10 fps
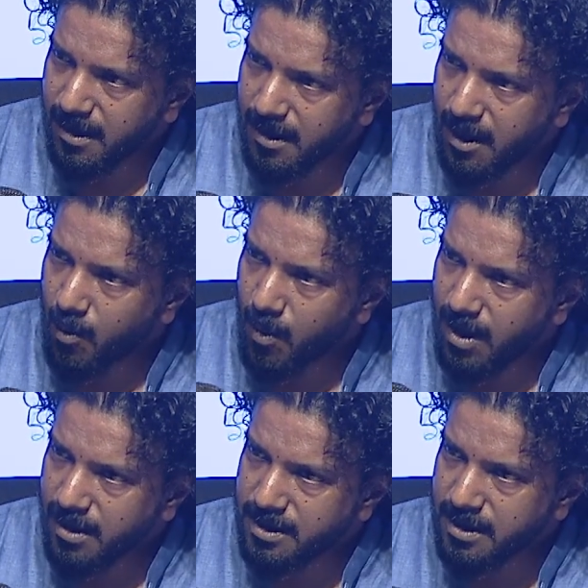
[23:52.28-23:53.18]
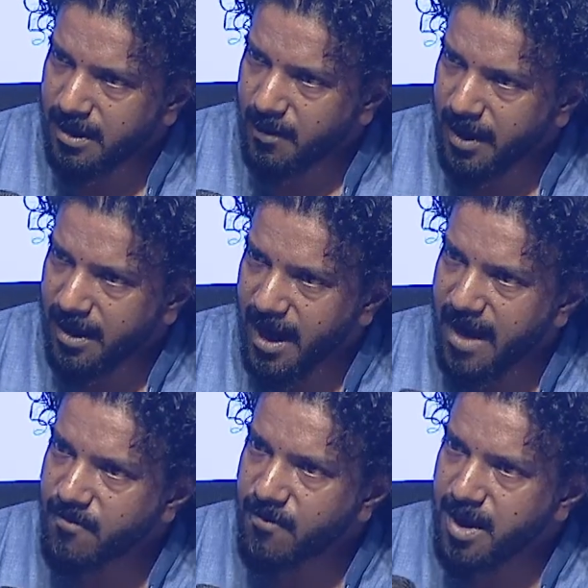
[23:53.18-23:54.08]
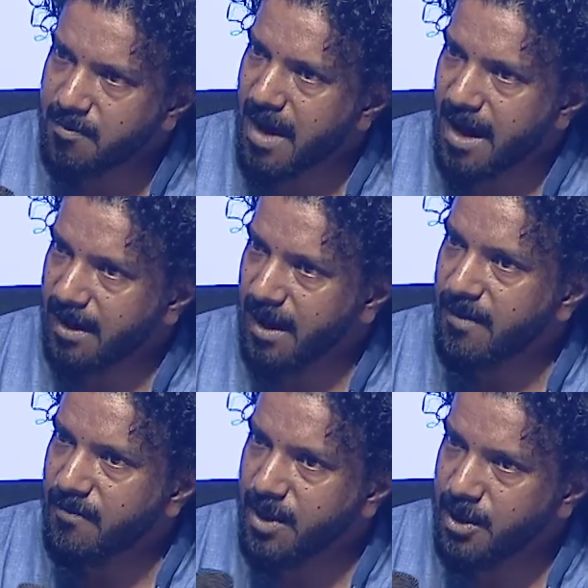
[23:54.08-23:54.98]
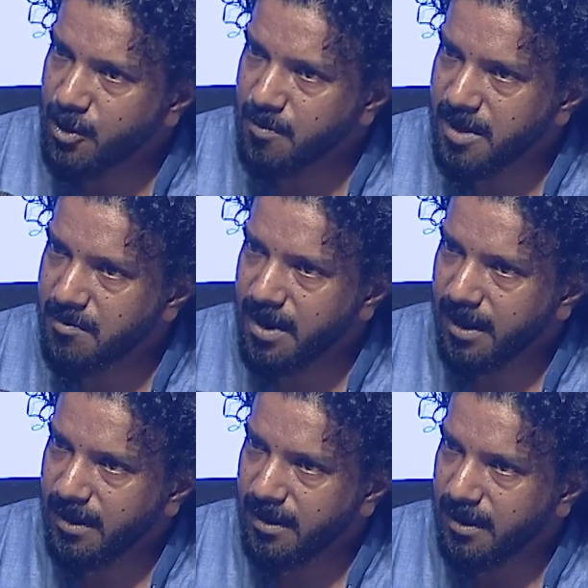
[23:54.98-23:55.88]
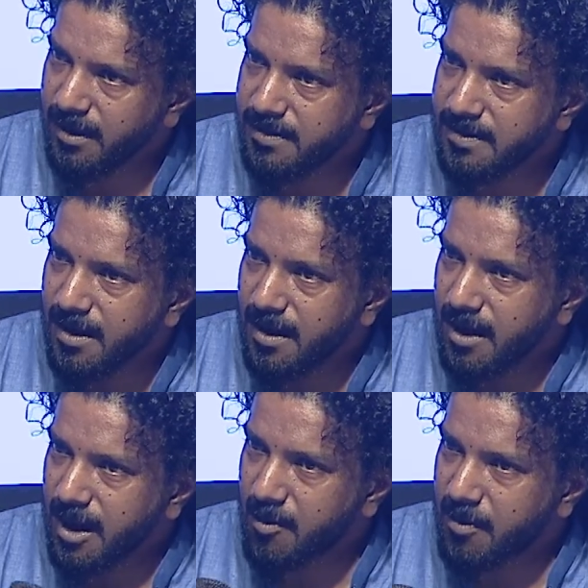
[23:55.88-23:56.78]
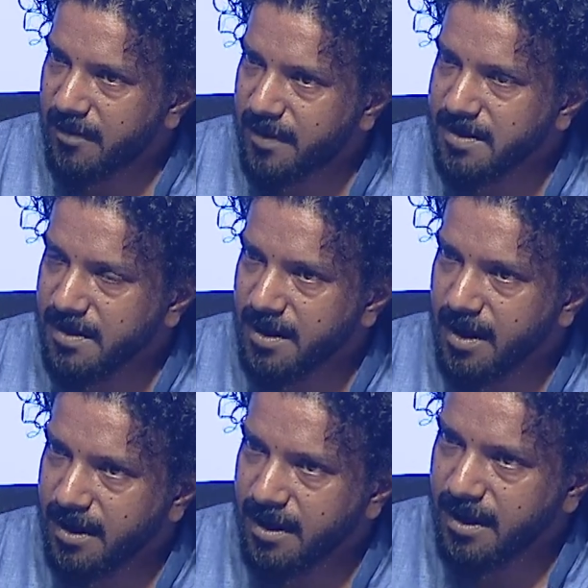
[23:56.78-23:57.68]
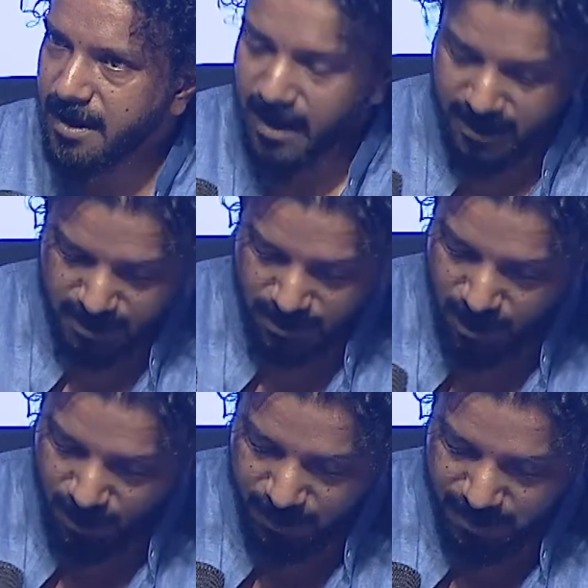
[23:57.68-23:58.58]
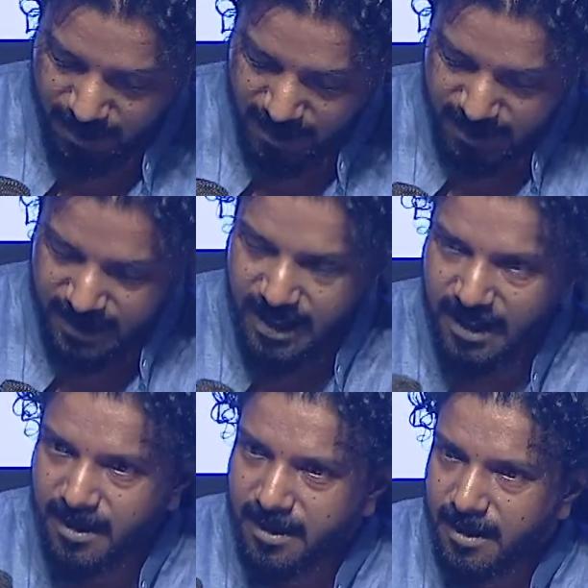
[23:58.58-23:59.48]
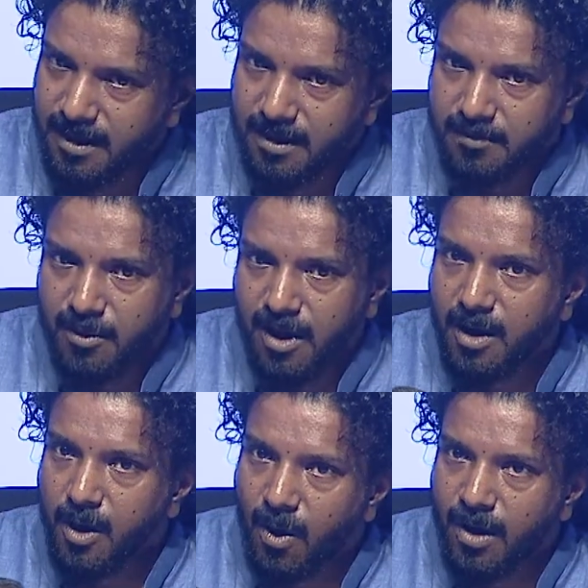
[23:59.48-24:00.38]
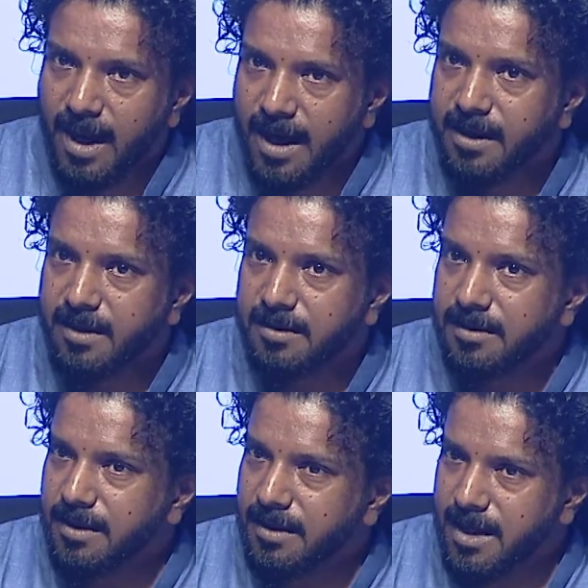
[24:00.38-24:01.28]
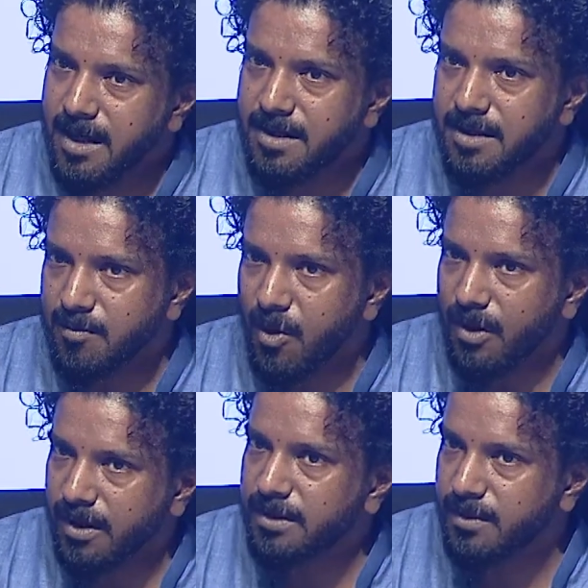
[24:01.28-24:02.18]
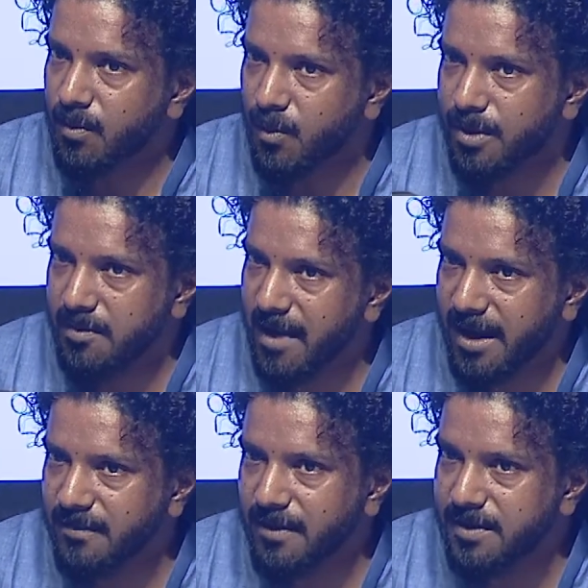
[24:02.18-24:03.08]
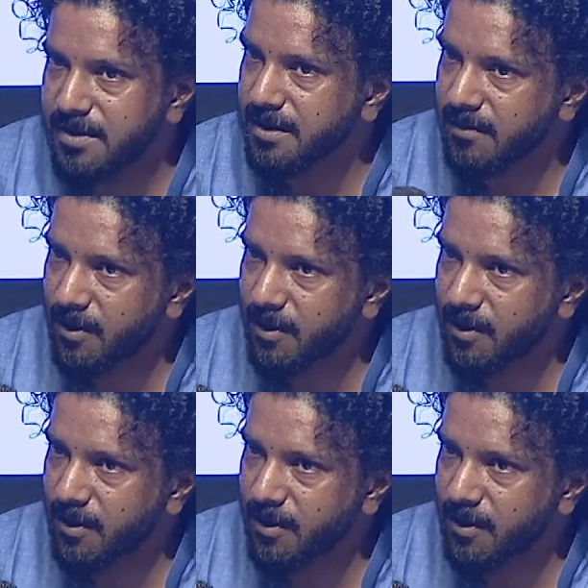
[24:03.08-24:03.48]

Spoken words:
a world where every man, every human being is a perfect satyagrahi like God, then a God-like kingdom on earth would manifest for